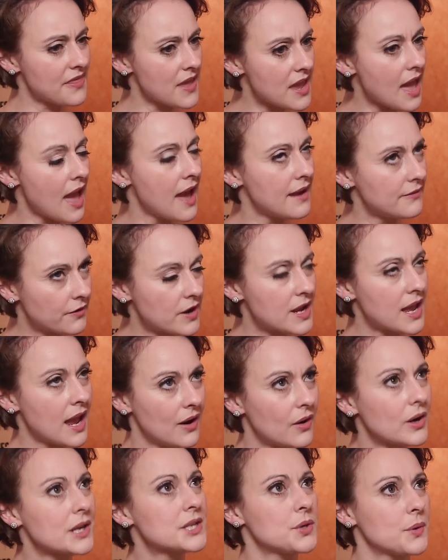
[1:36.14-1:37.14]
think every
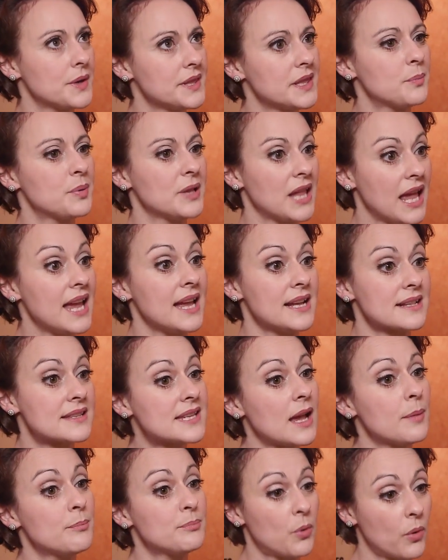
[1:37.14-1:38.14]
character in the play at
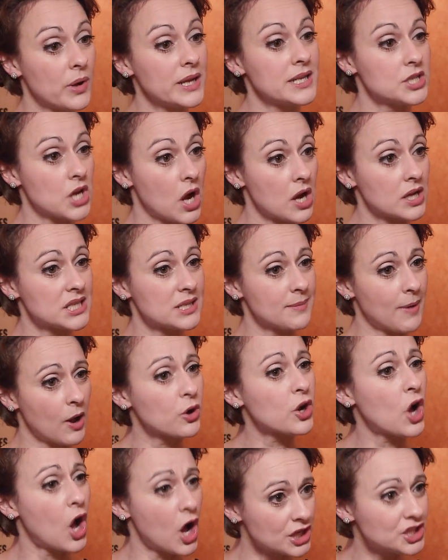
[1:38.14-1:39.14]
some point talks
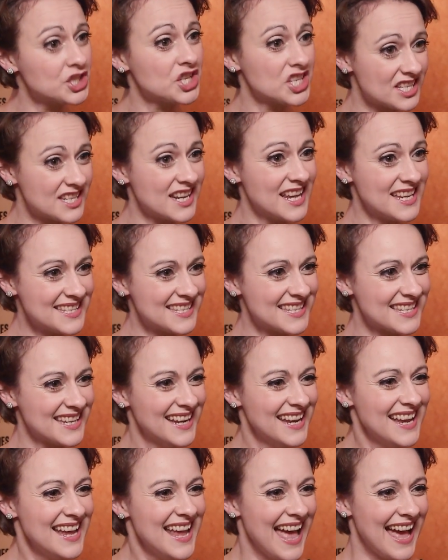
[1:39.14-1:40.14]
about consciousness,
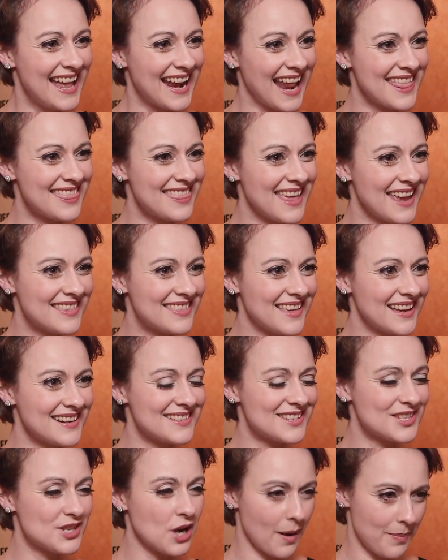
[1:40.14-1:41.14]
and I think
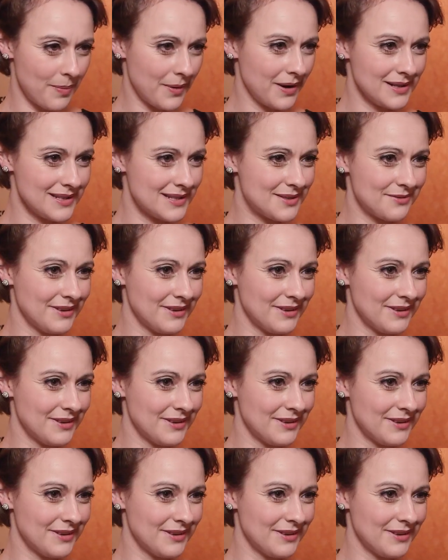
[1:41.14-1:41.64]
that Stoppard is